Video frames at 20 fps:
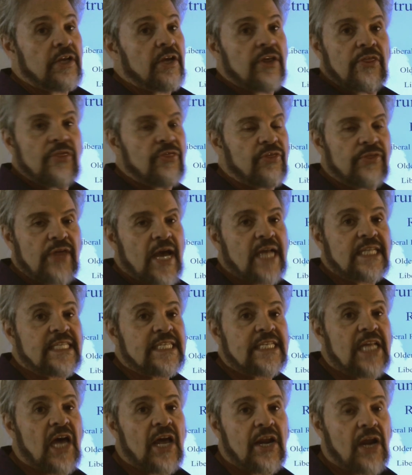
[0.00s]
That's
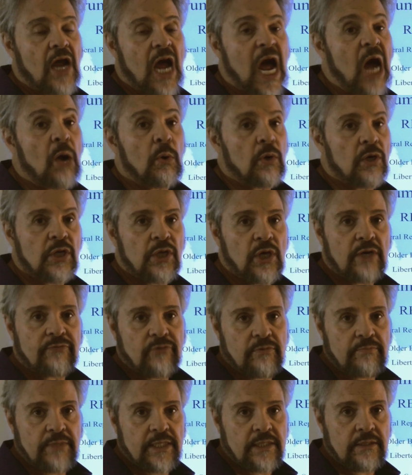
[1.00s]
not our
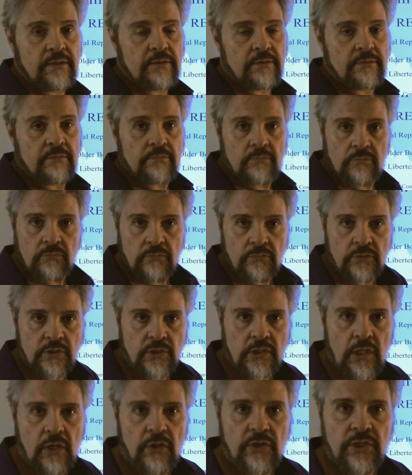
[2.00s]
government.
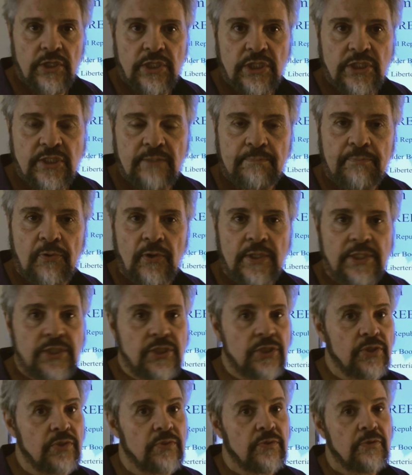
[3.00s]
Sorry to disappoint
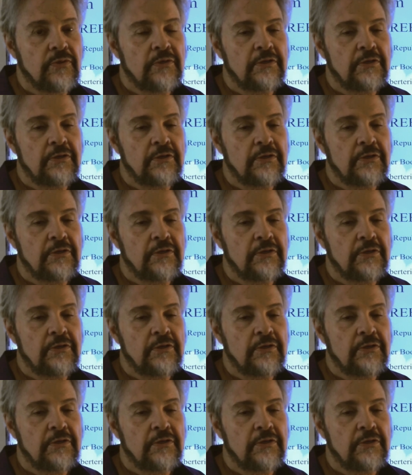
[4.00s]
you.